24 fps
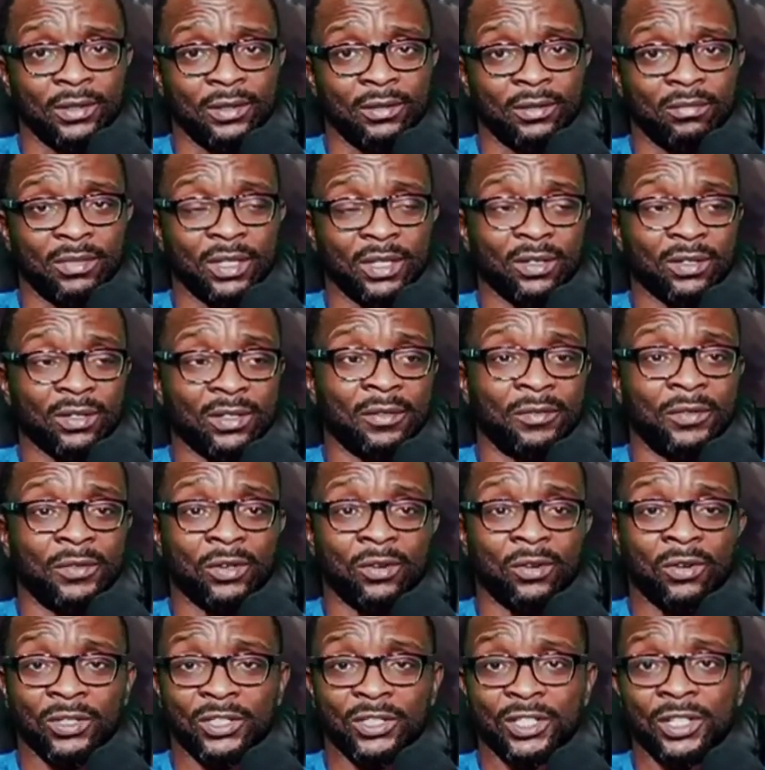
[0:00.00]
Because if you
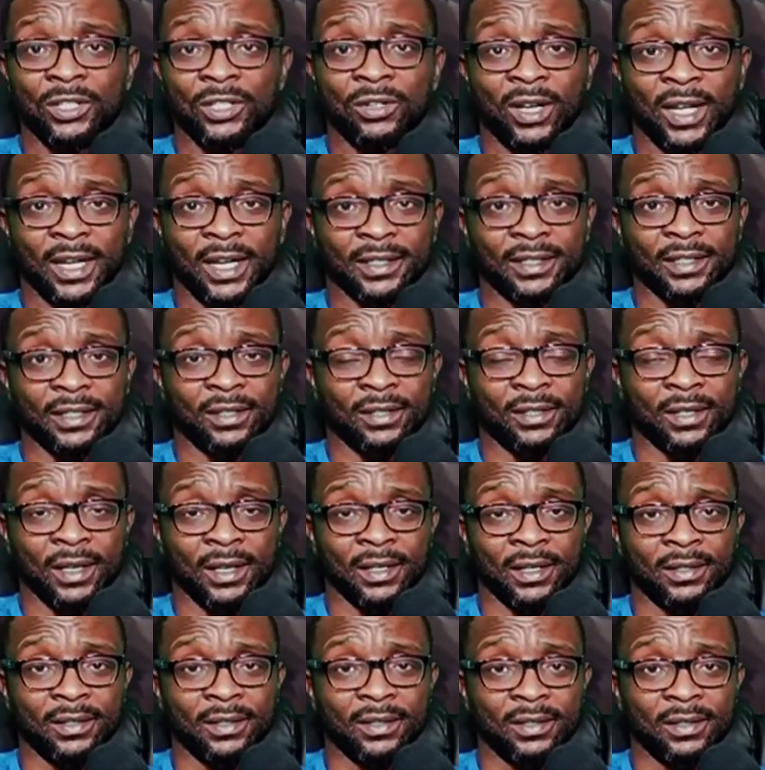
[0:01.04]
continue like this,
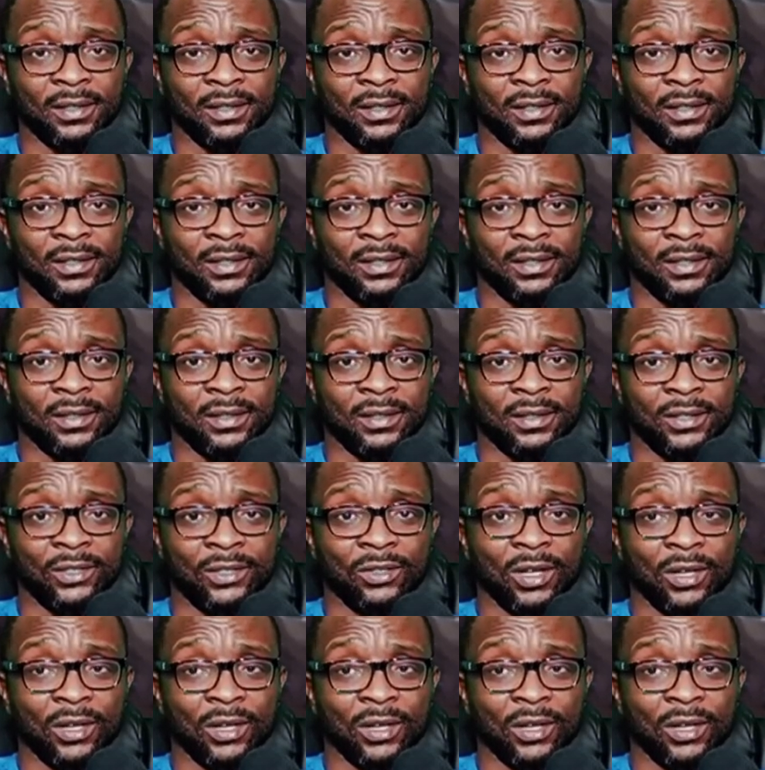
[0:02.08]
you